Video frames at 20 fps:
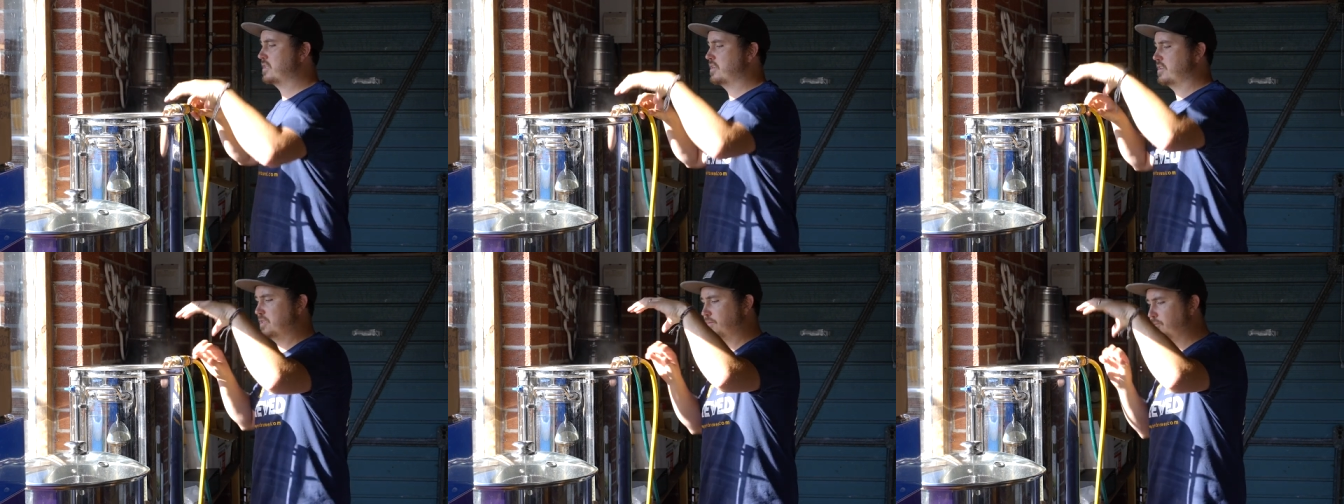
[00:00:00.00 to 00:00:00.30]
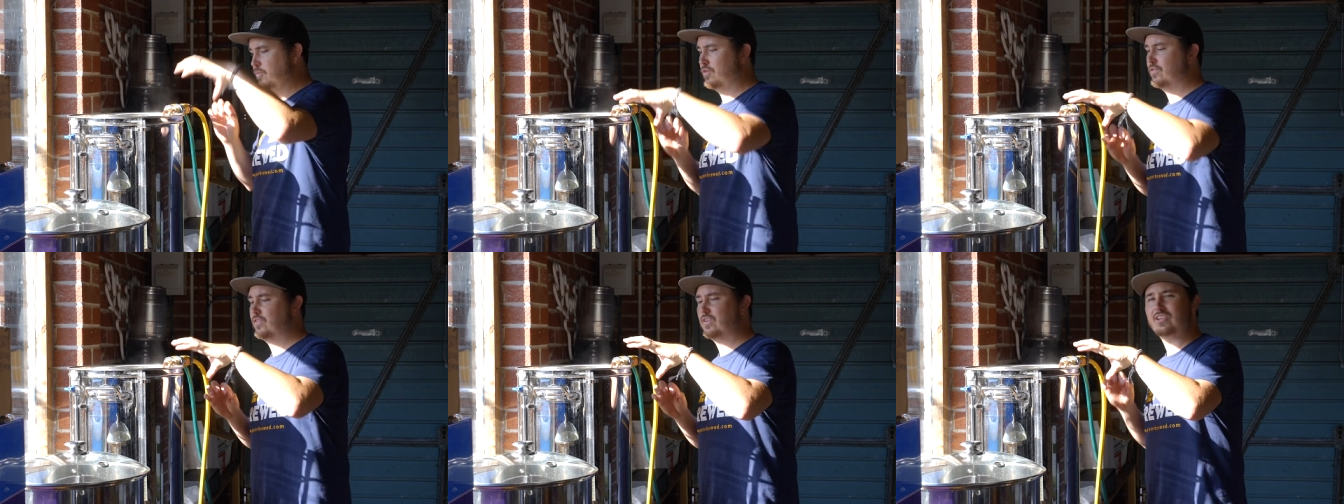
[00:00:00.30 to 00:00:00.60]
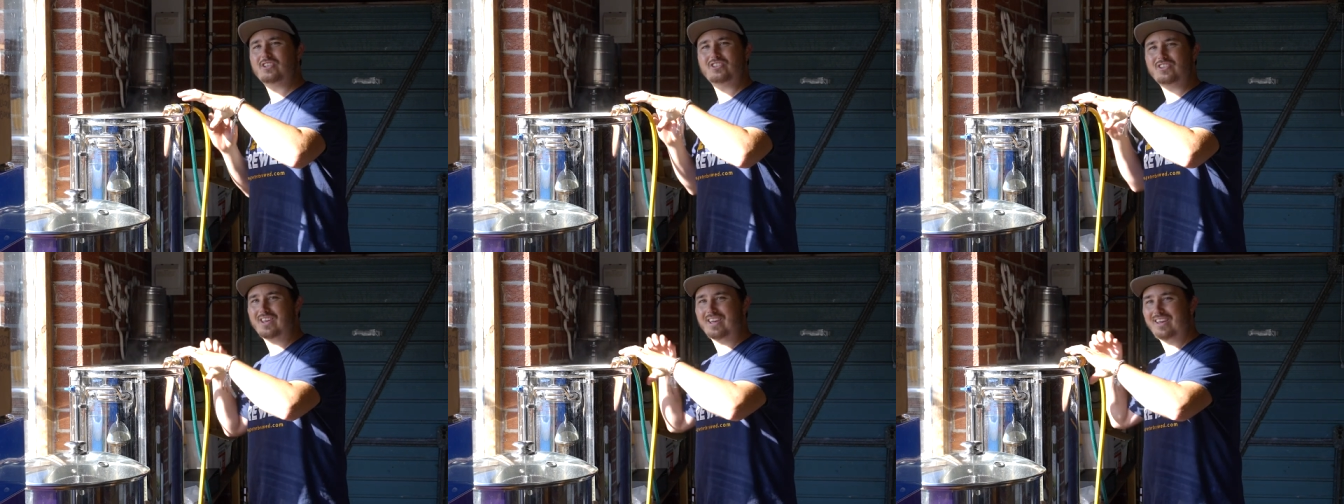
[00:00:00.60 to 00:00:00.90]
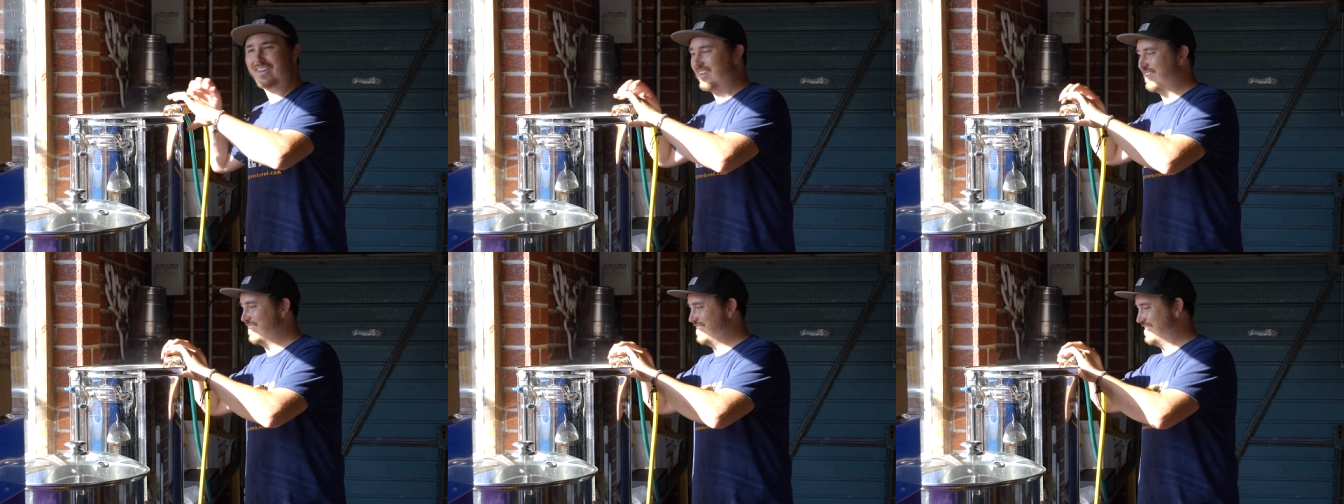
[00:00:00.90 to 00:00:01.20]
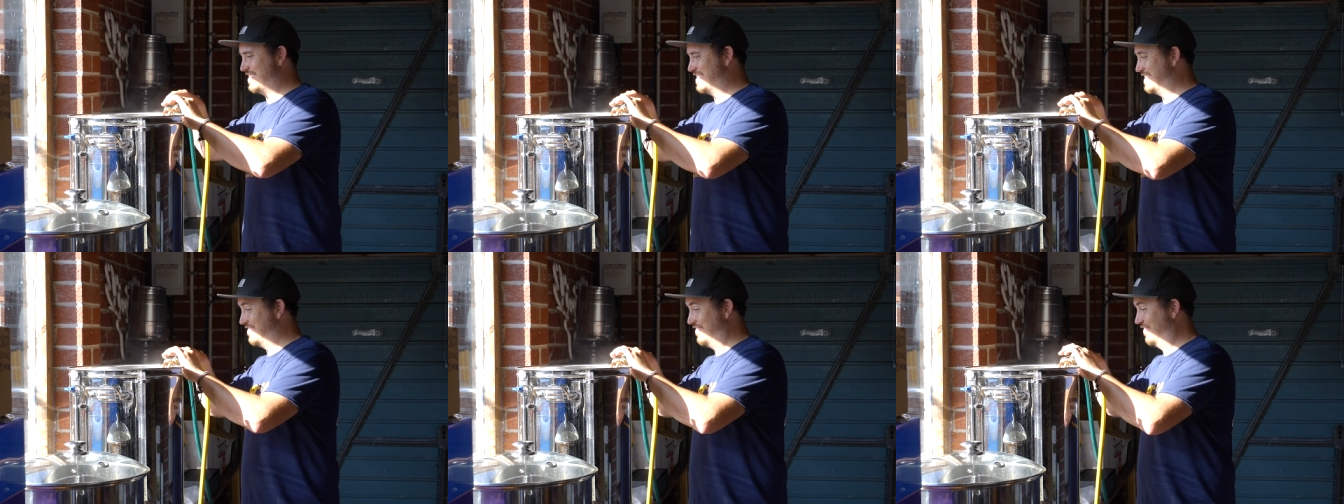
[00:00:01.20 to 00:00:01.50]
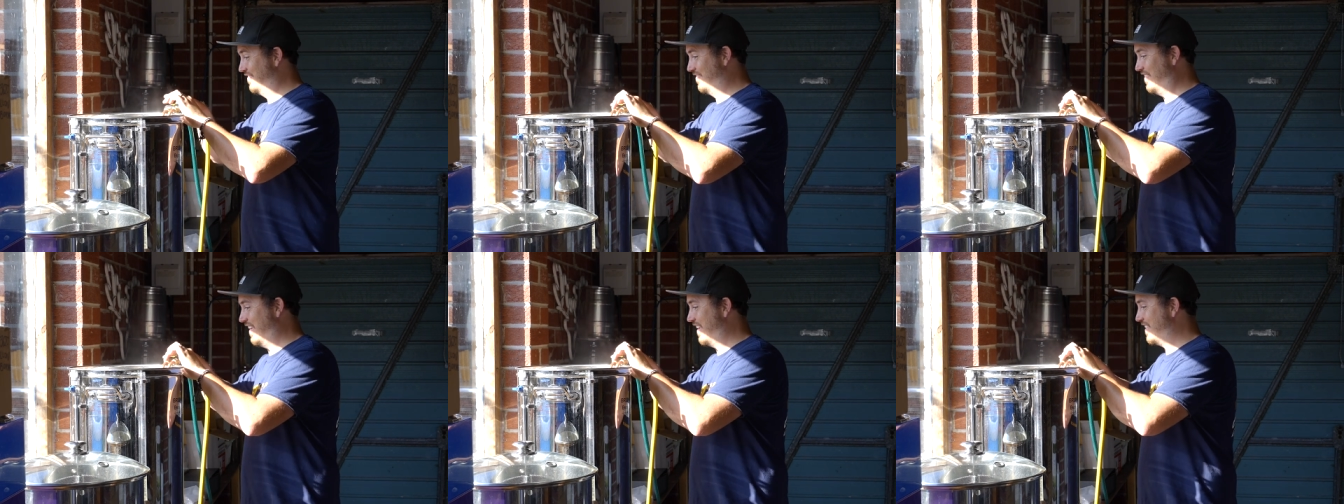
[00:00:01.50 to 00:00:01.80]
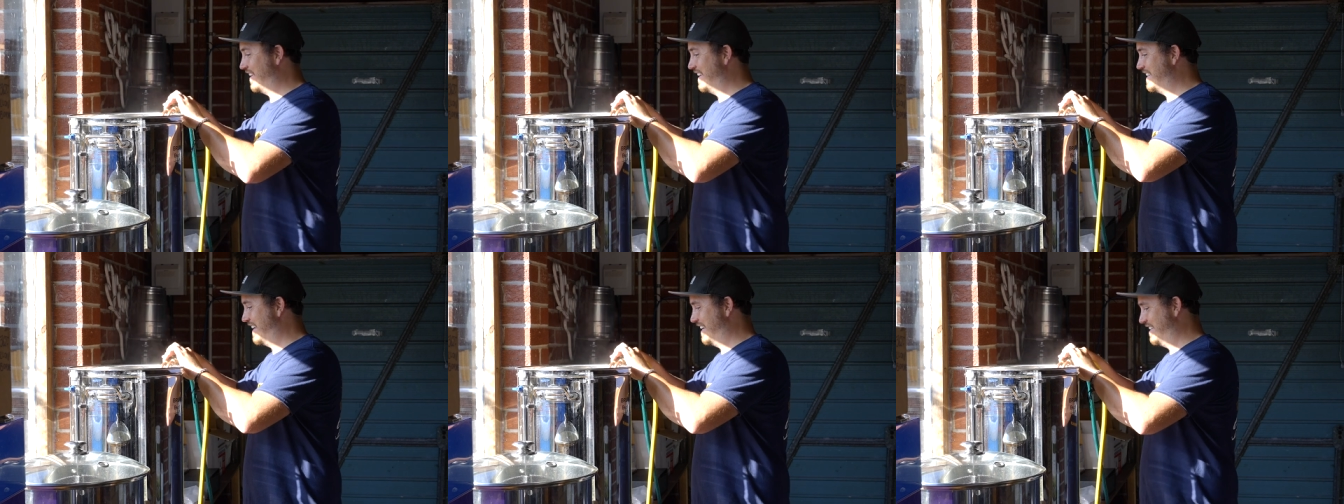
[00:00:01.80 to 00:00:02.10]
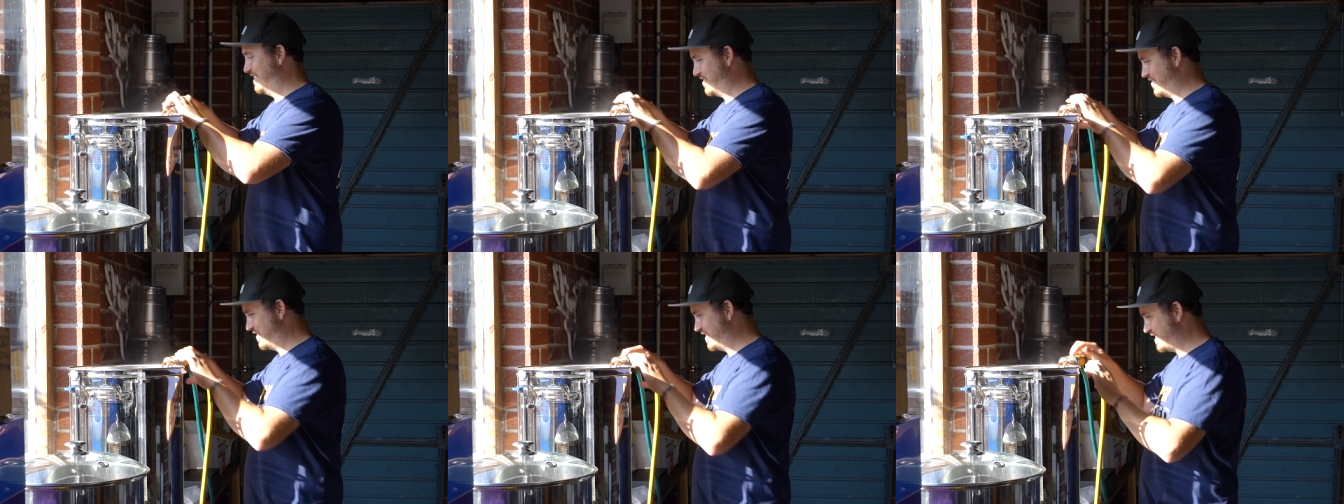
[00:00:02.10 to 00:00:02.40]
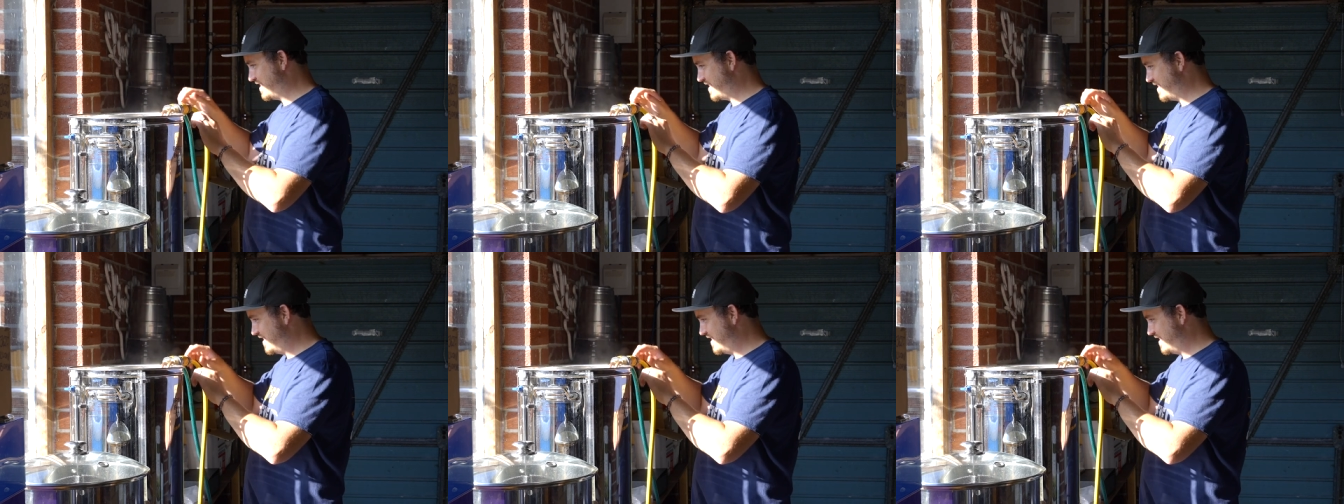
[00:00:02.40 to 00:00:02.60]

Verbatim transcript: because moving this thing is very dangerous.